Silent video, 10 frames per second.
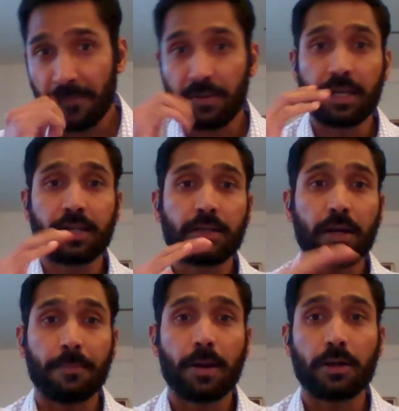We did
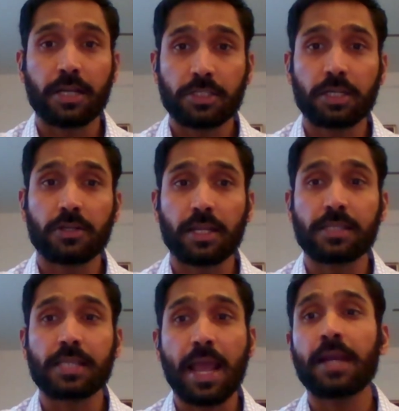talk about decision
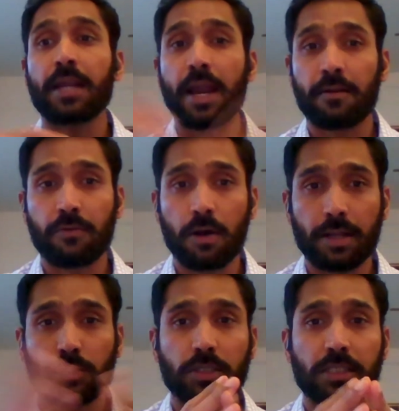trees and random
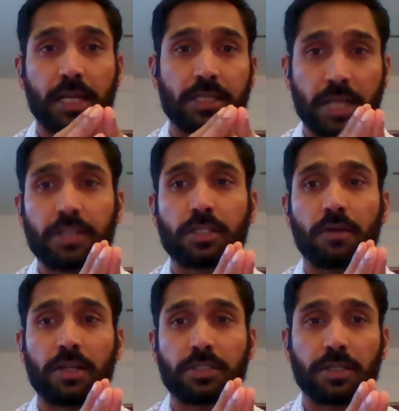forest, which is an extension
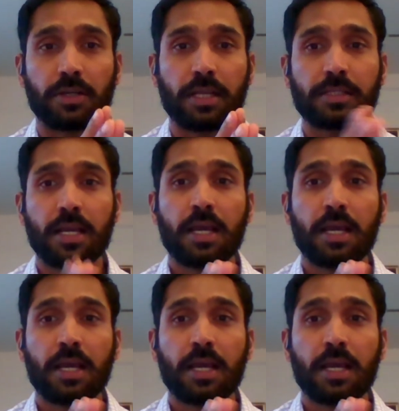of decision trees.